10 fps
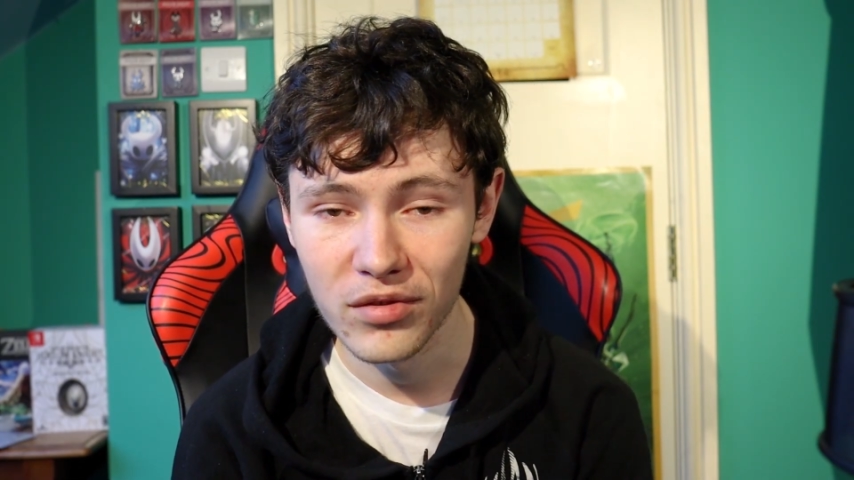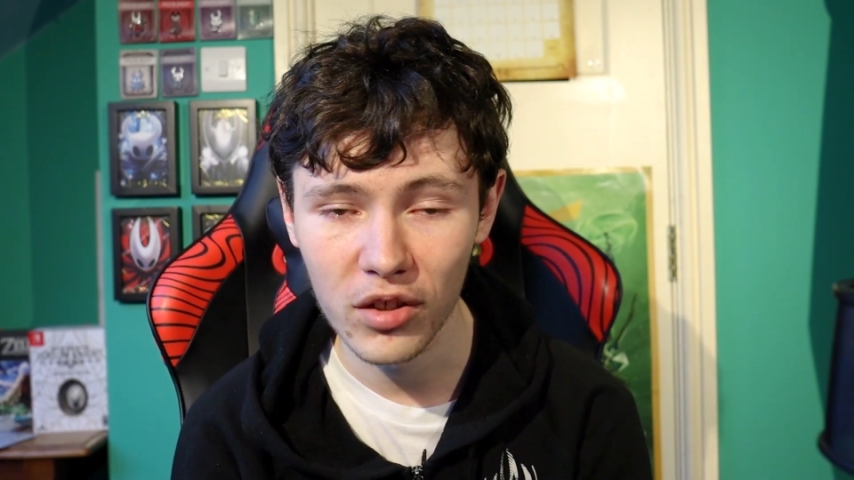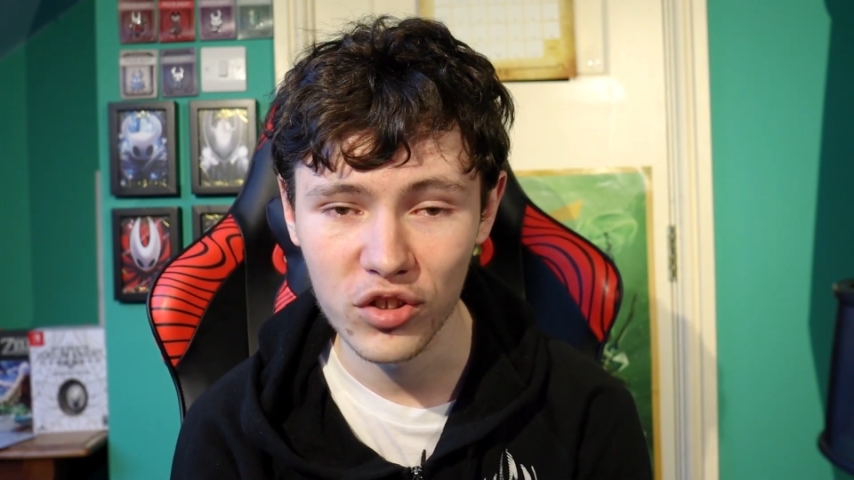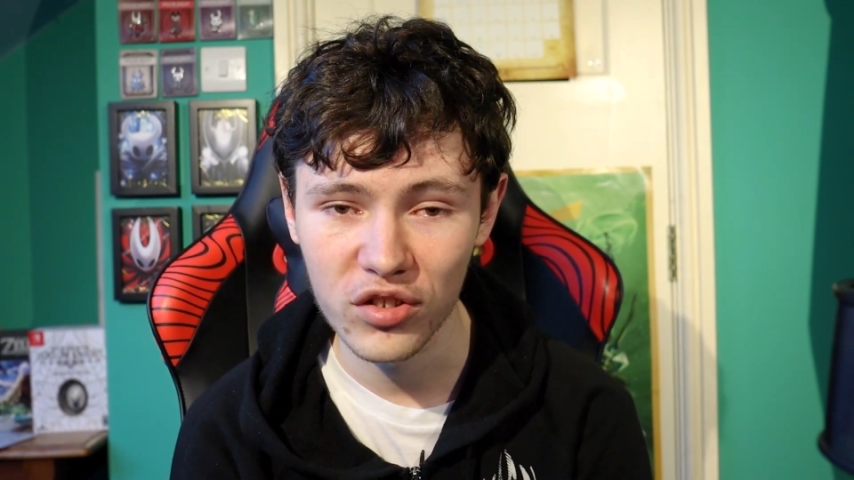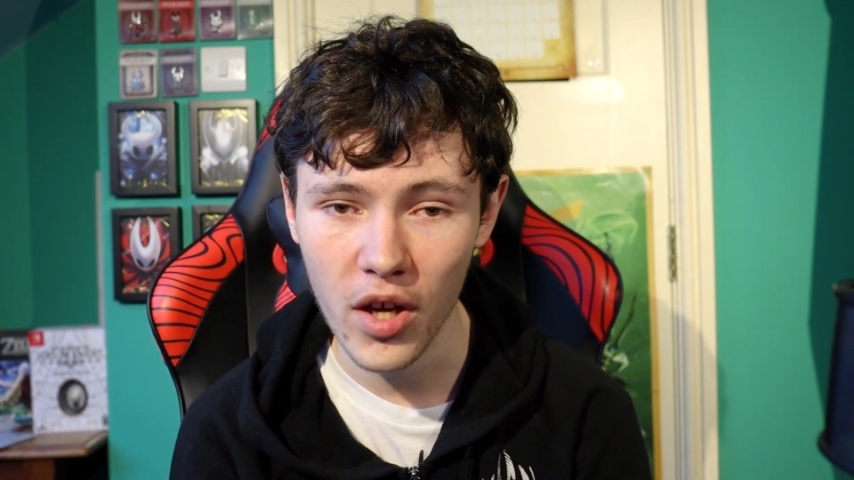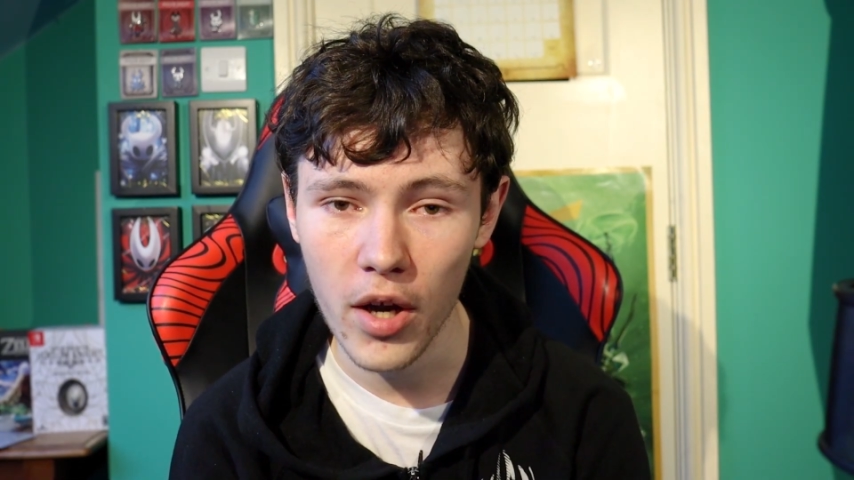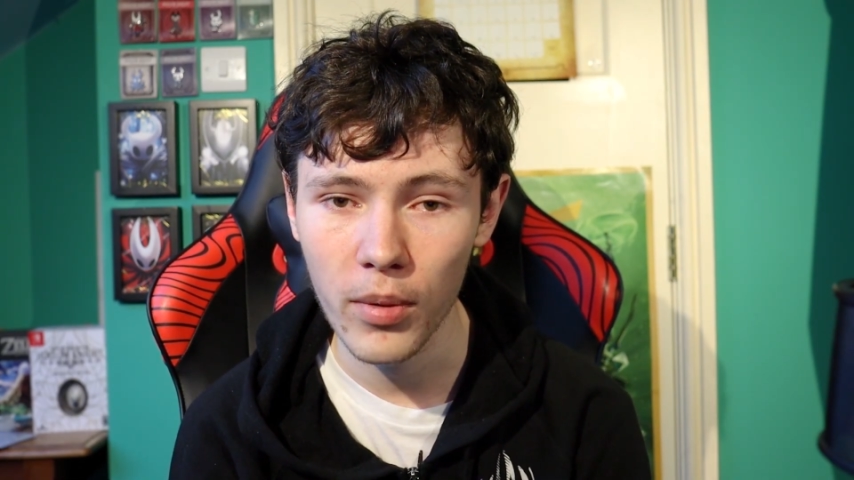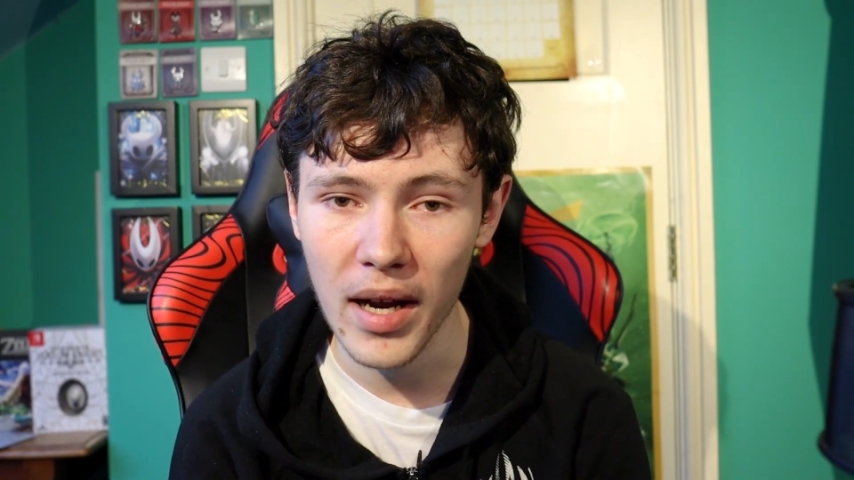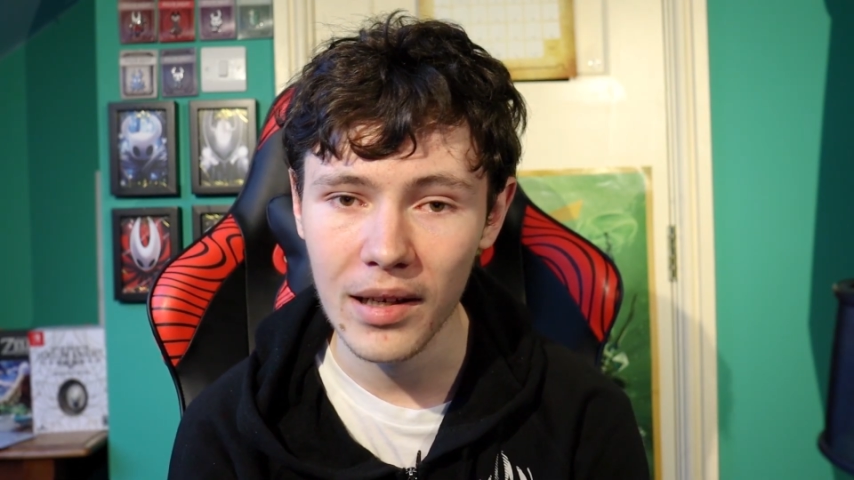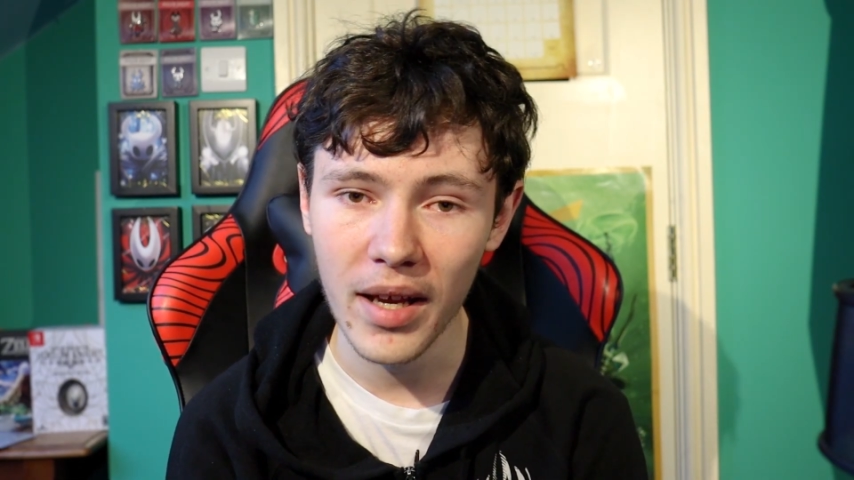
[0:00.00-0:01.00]
not just, oh,
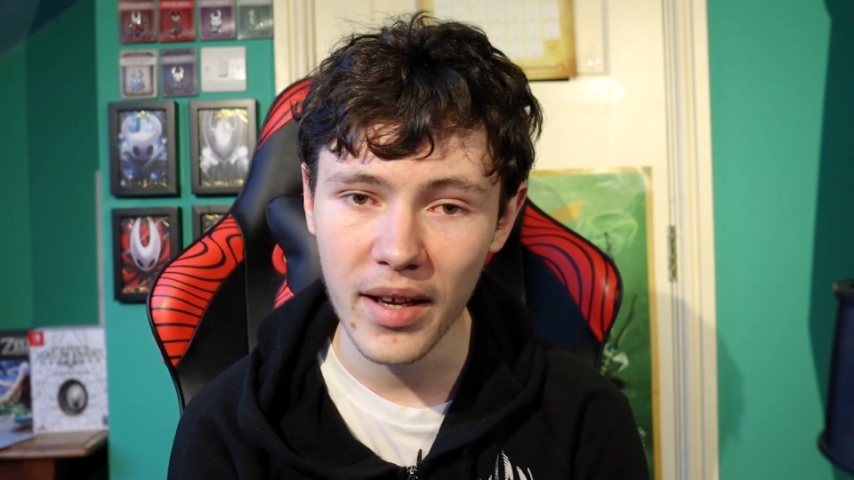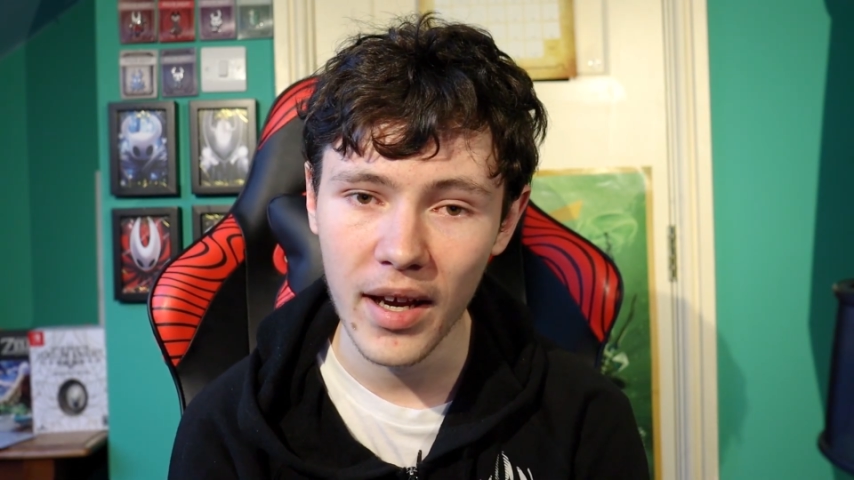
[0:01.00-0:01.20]
I like